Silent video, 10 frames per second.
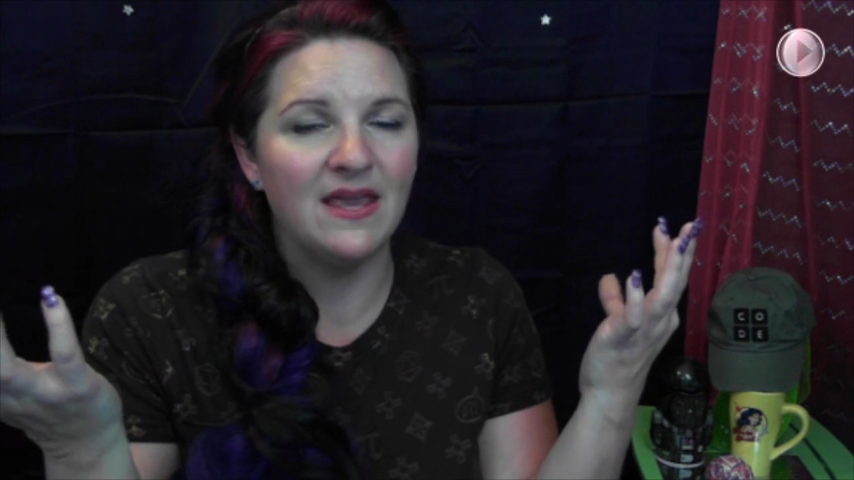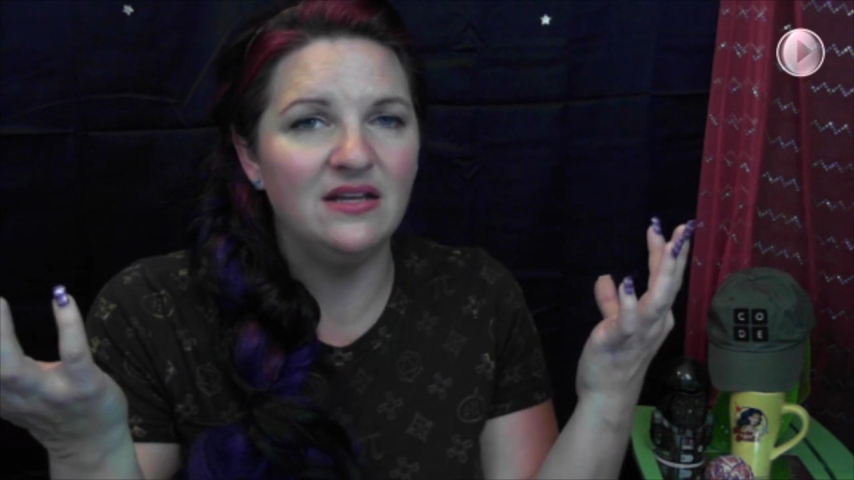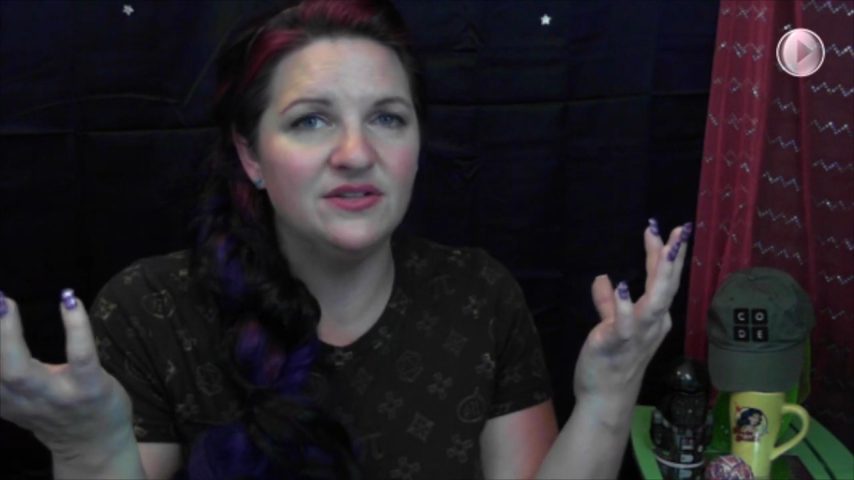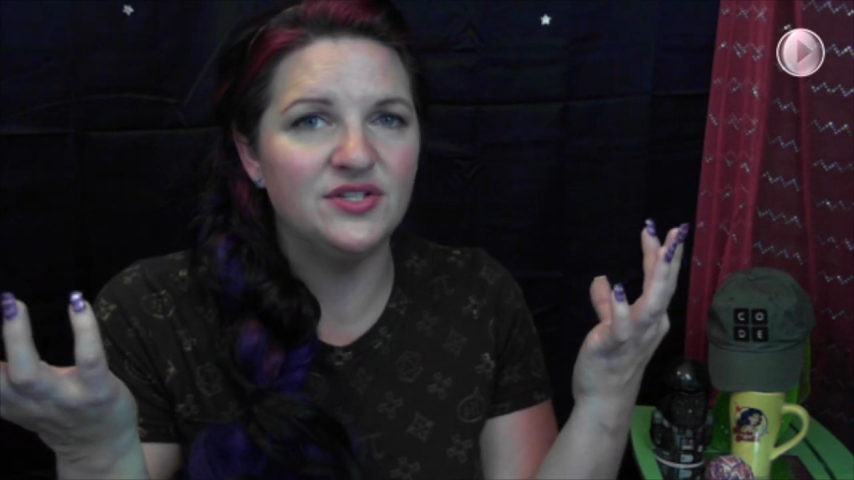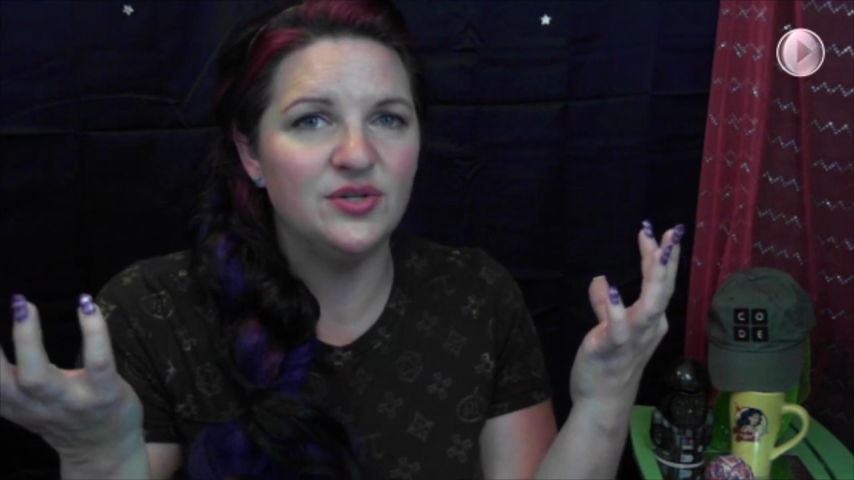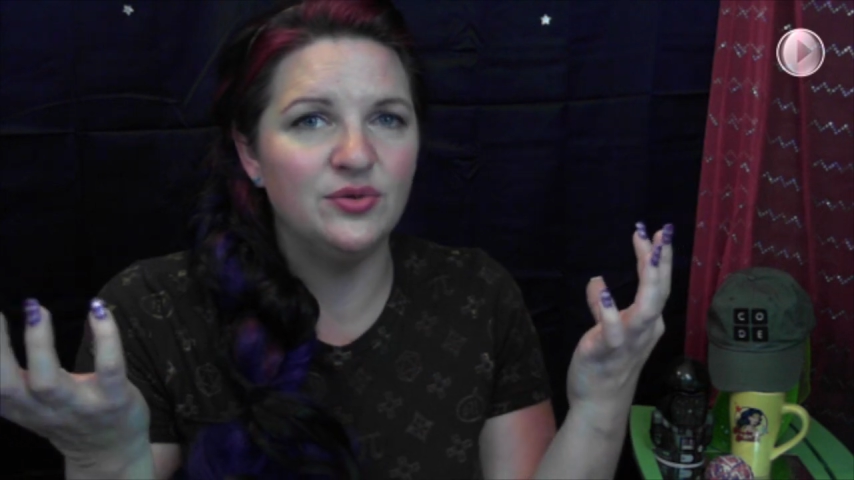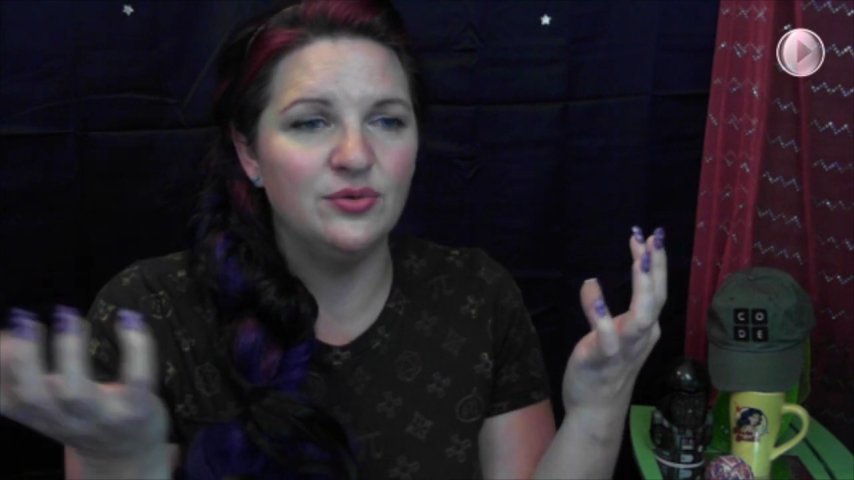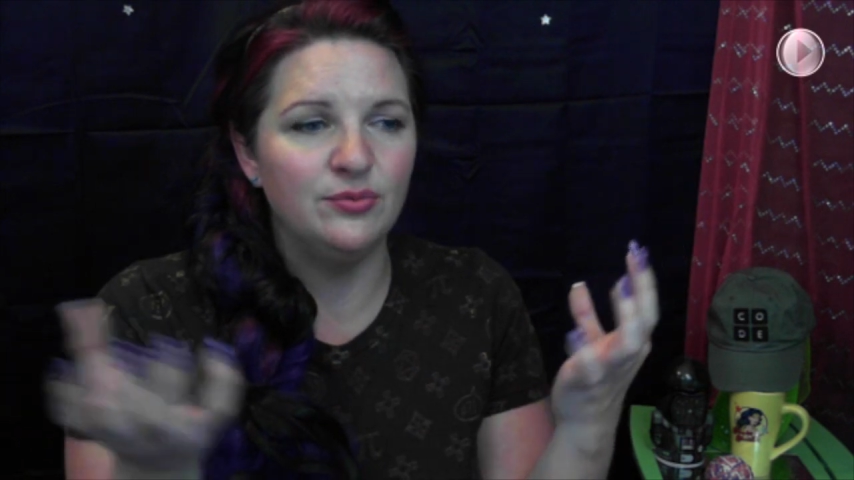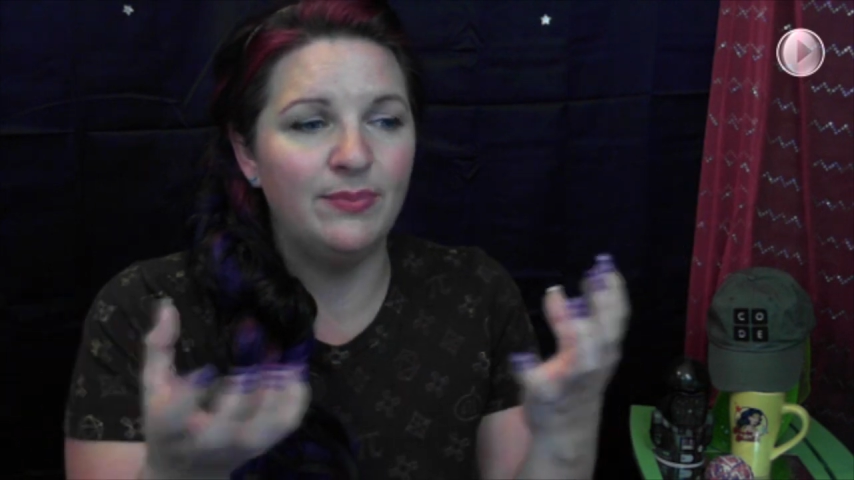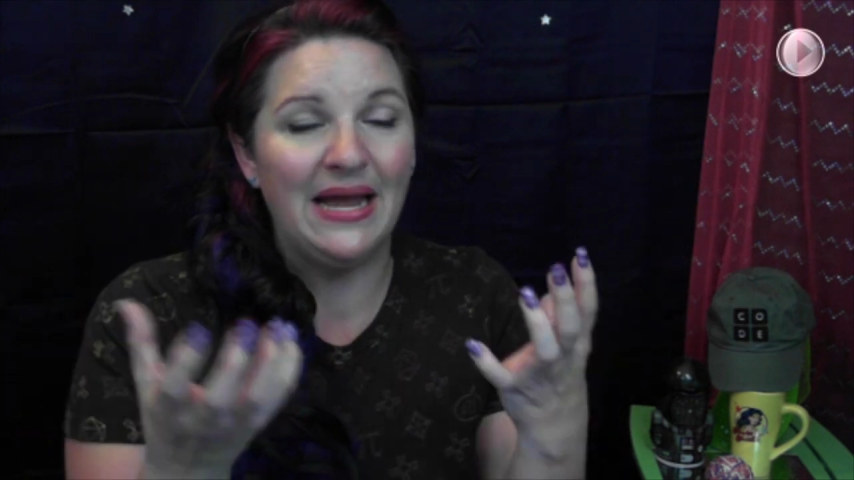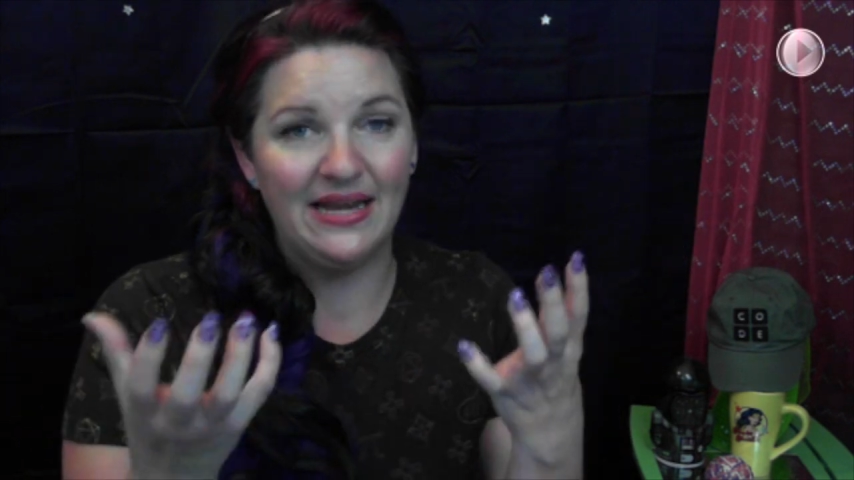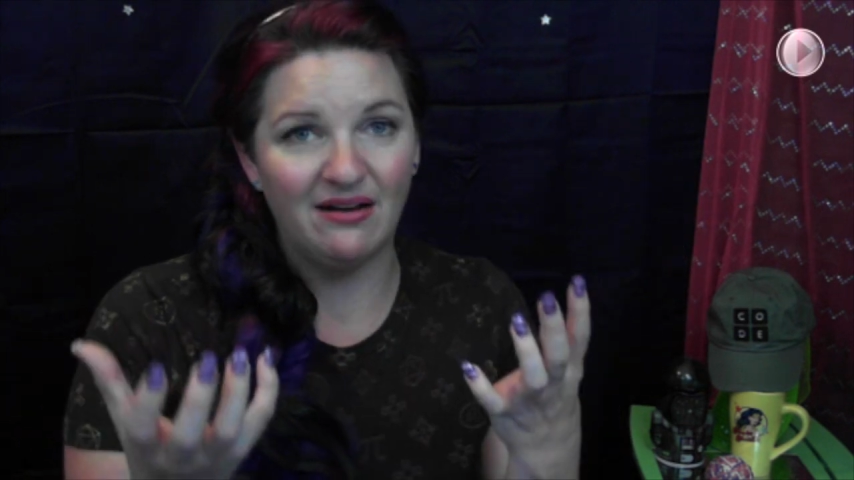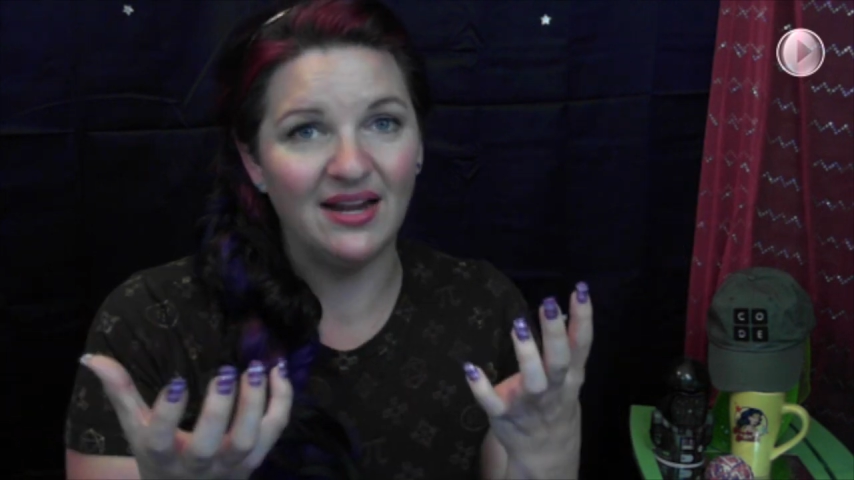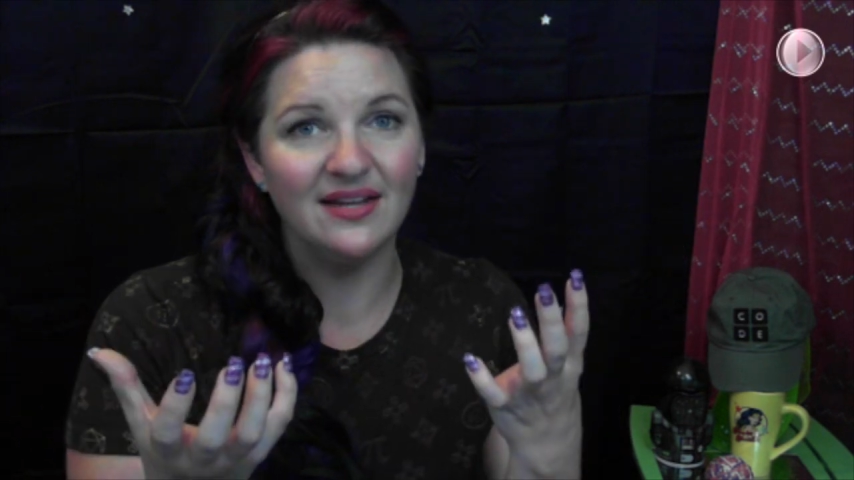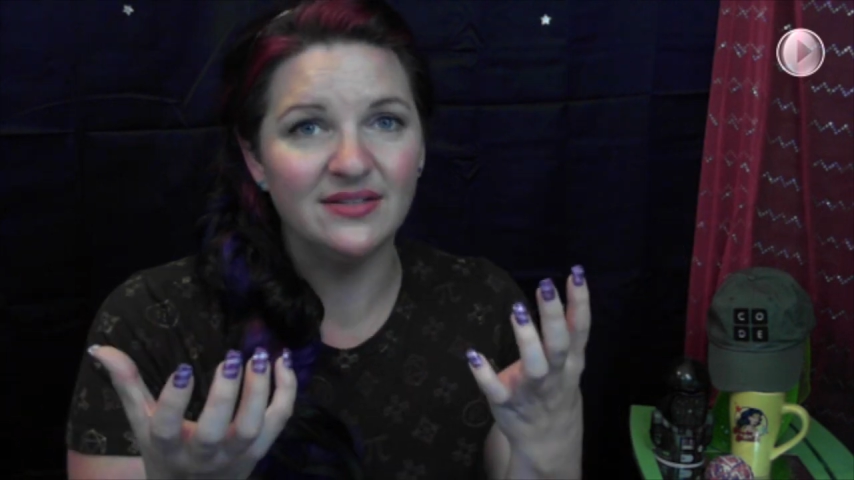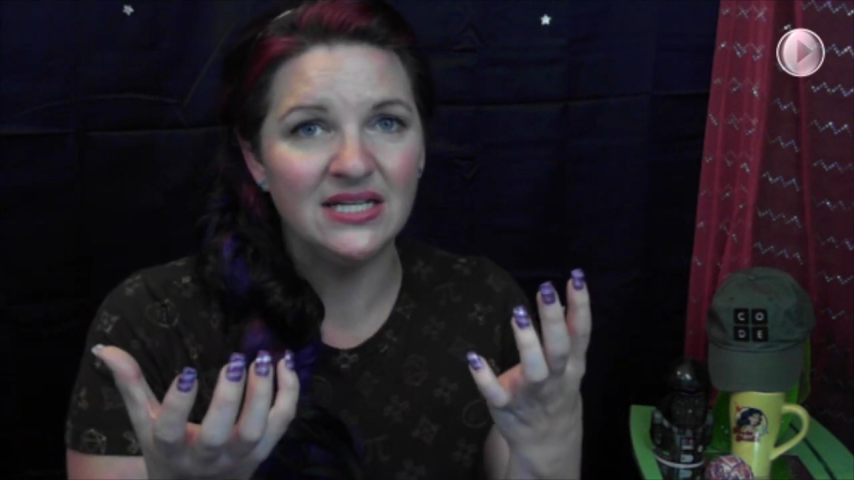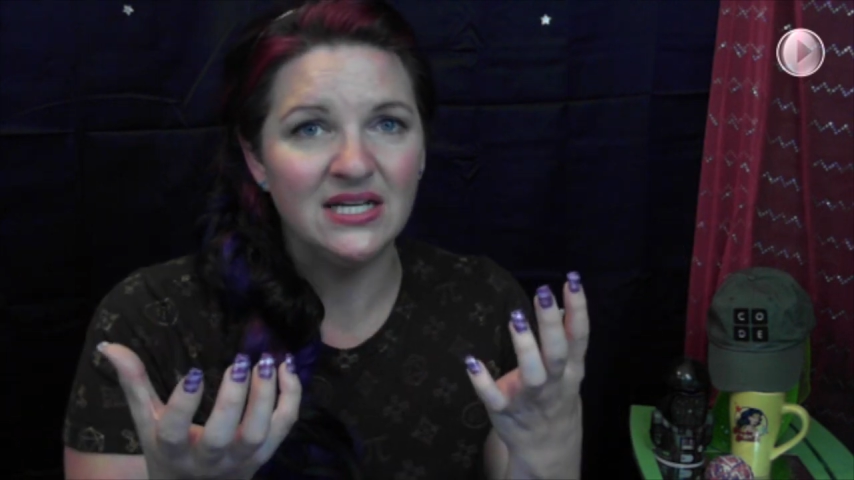into binary.